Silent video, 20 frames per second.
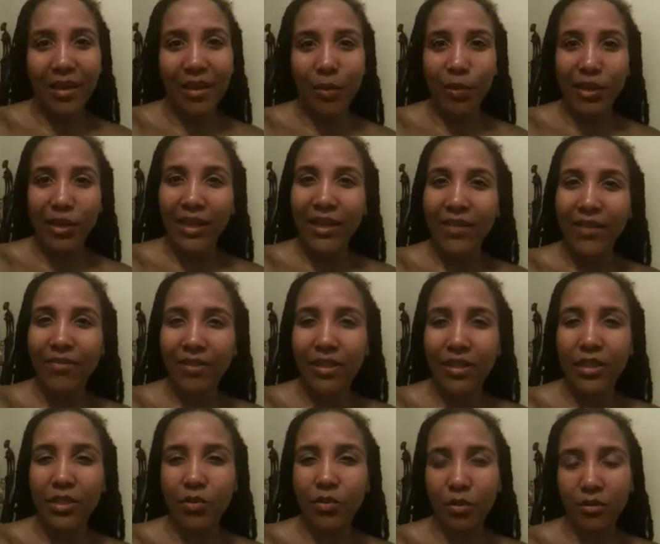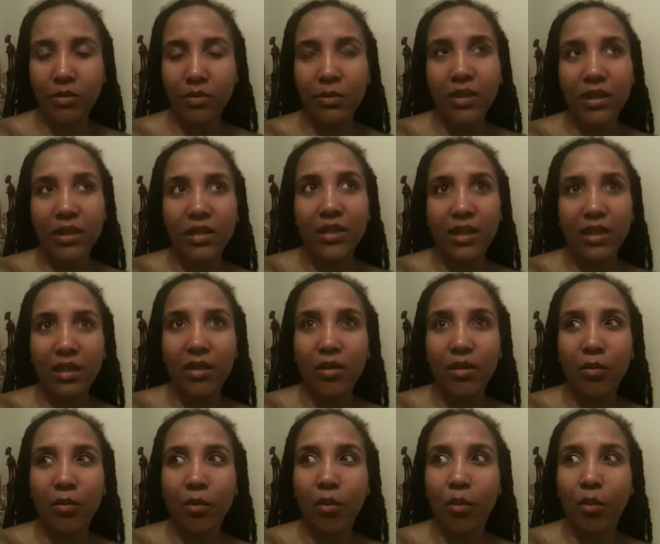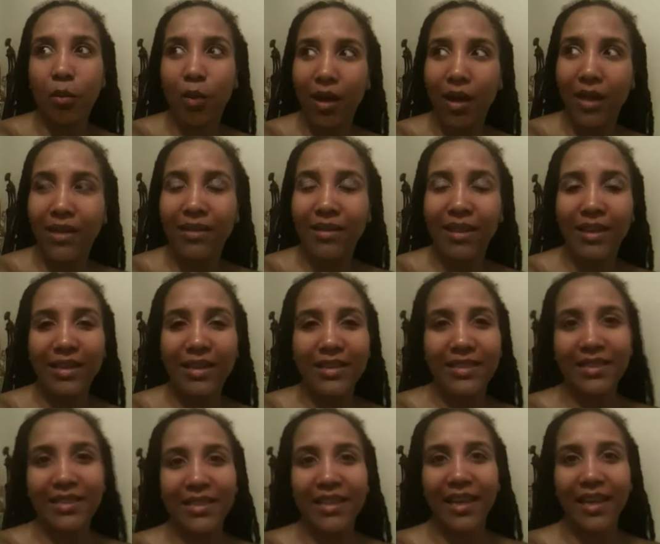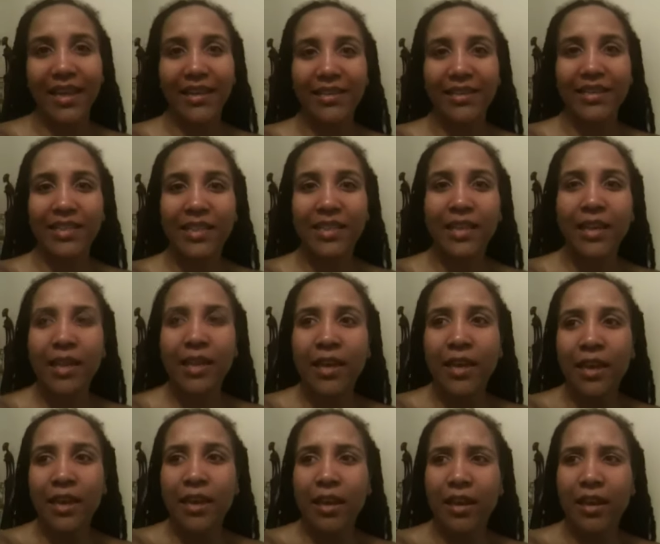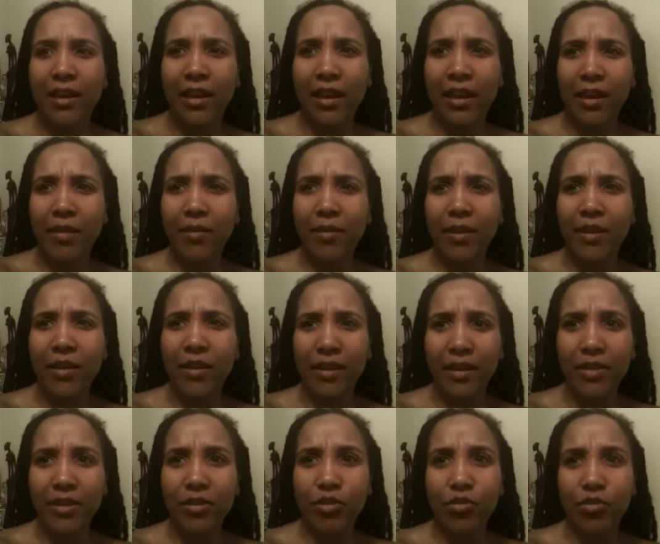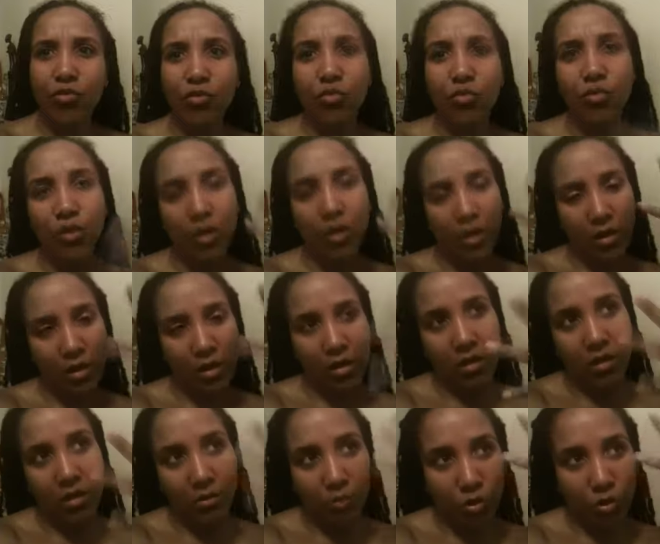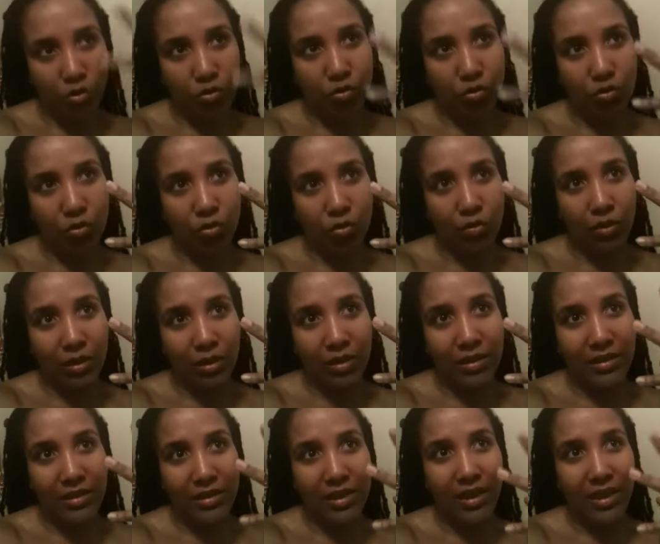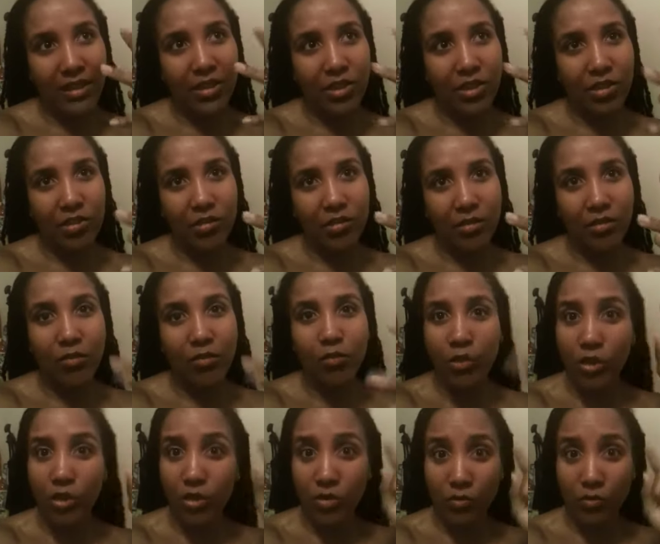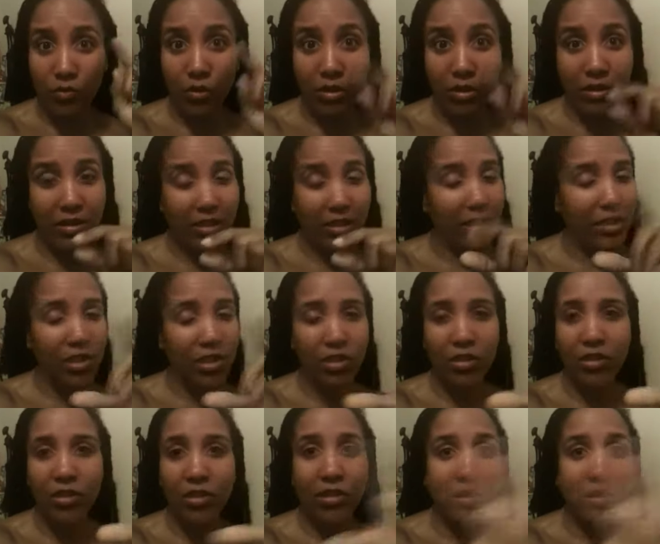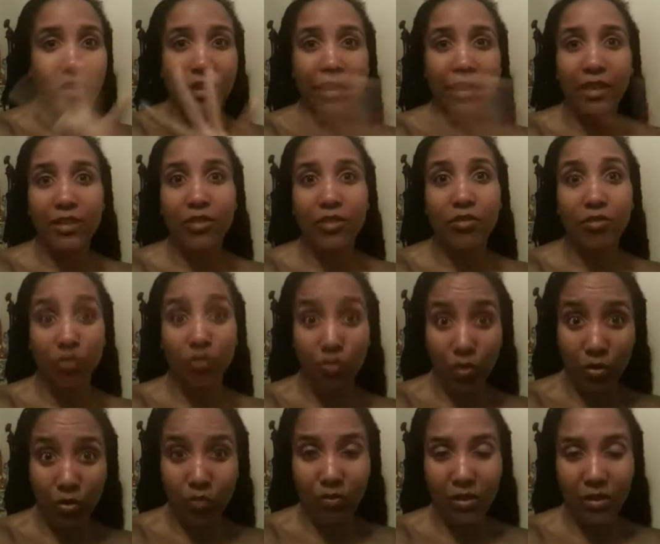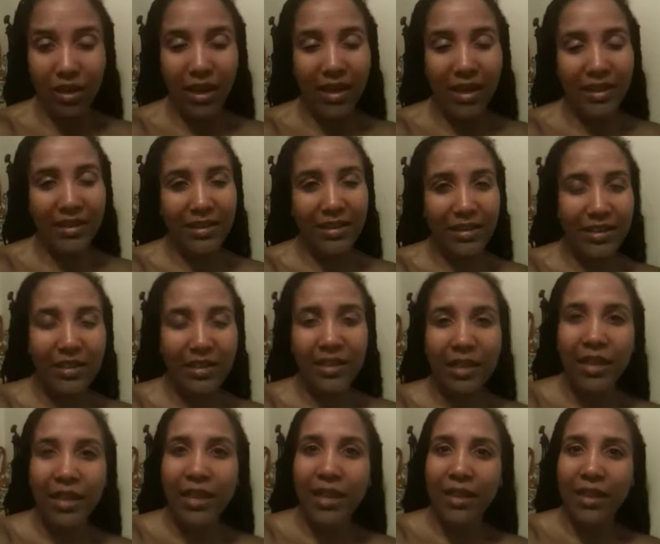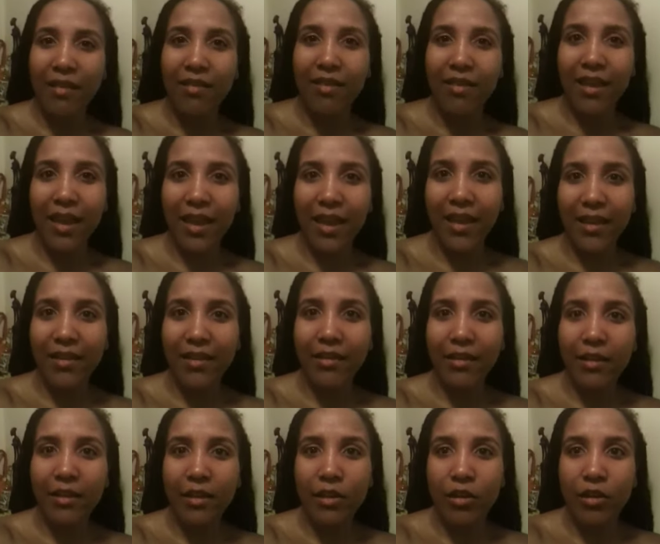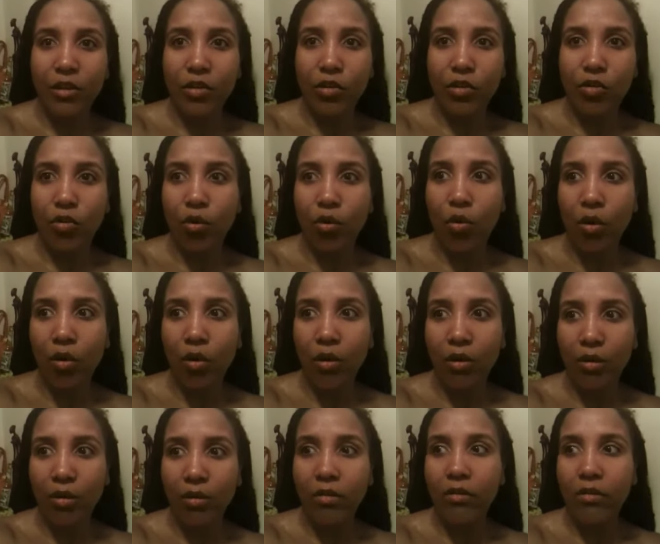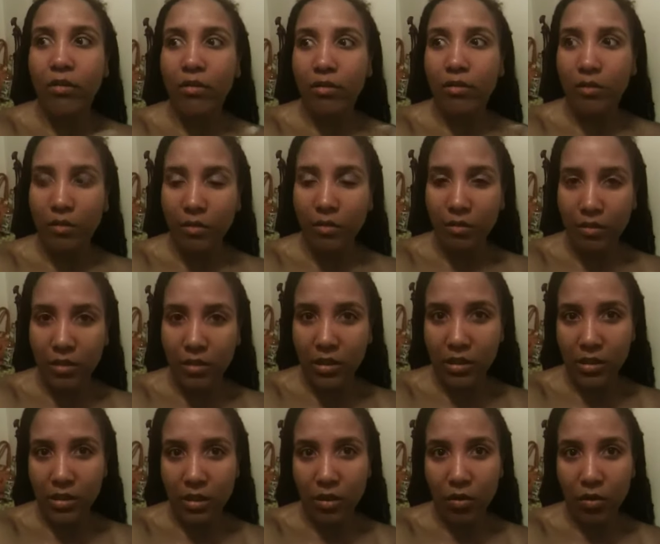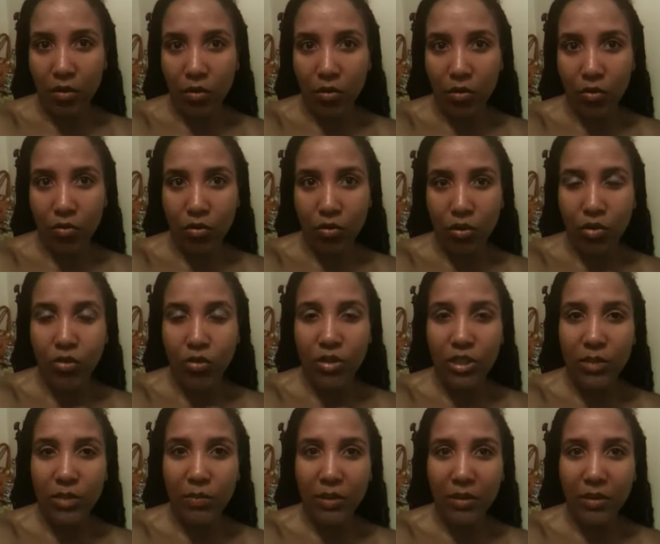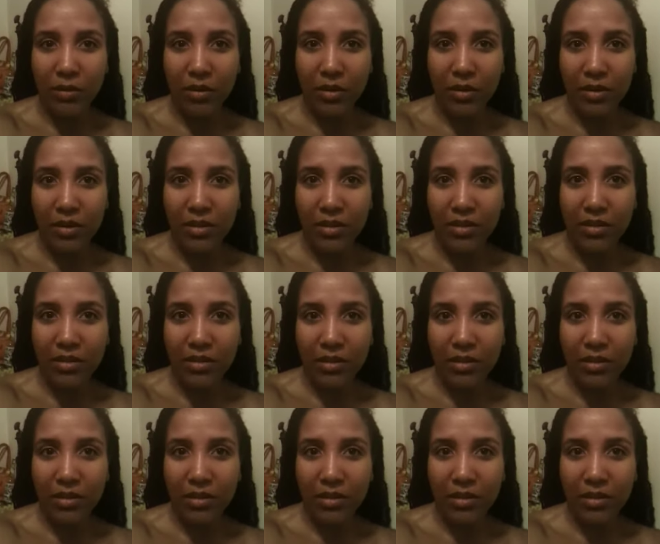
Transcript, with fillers: that we live in. So I was meditating upon why that is the case. And I began to come to the realization, which realization has to do with reality, that your soul, your spirit,